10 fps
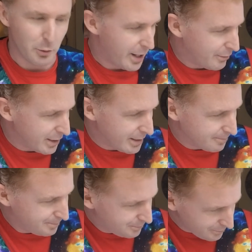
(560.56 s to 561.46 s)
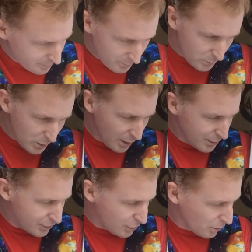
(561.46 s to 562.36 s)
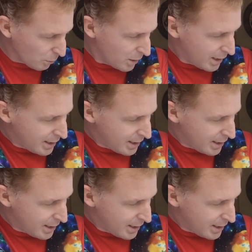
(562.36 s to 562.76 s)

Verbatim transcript: gravity. So,